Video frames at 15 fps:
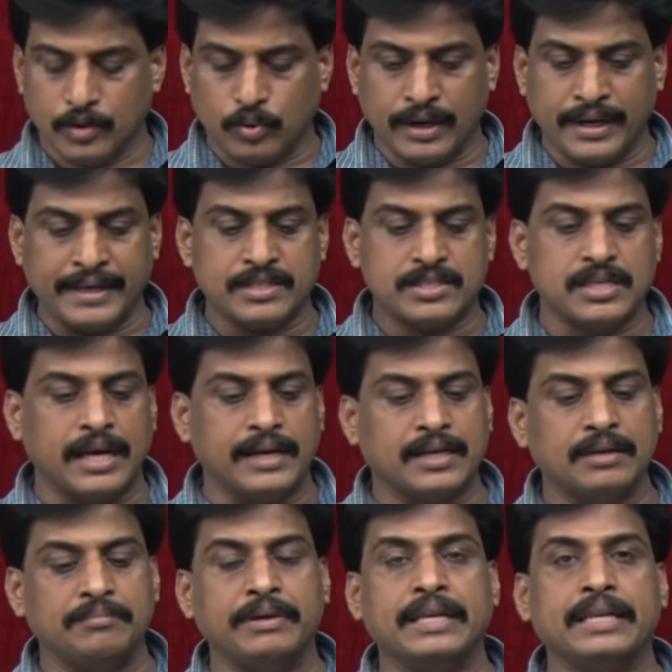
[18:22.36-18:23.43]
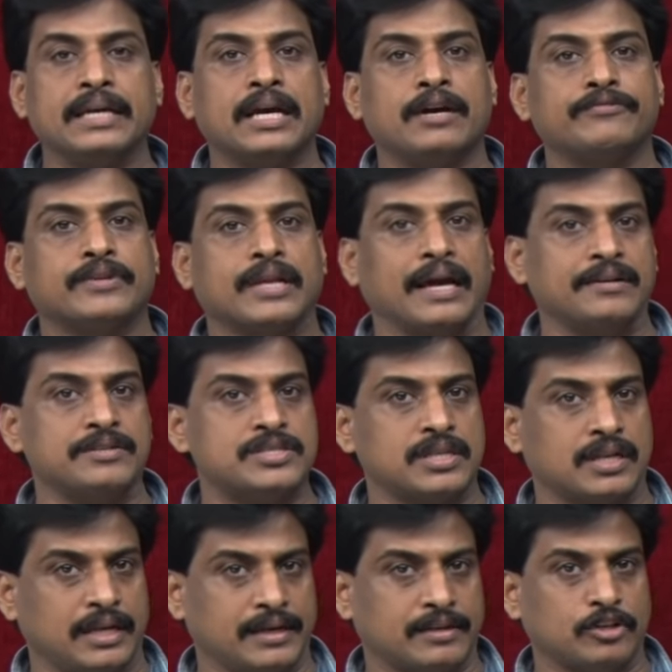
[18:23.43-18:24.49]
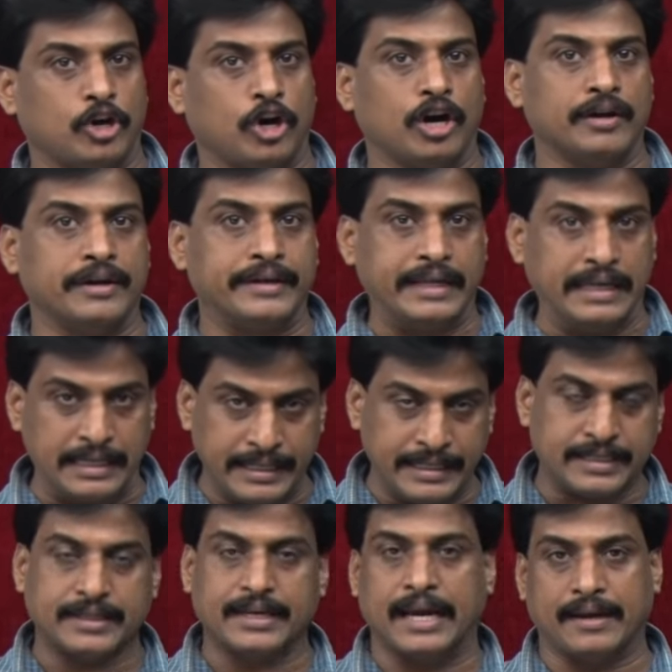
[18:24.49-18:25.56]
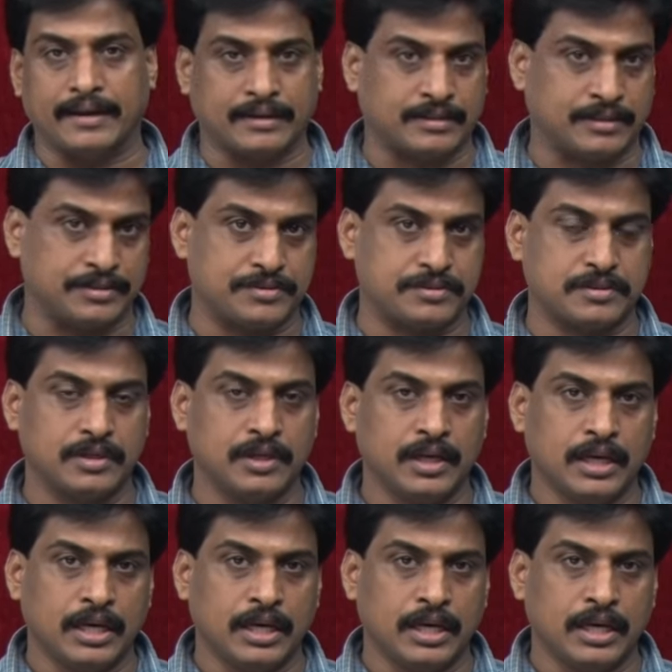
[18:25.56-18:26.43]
What exactly meaning of translate or delete characters?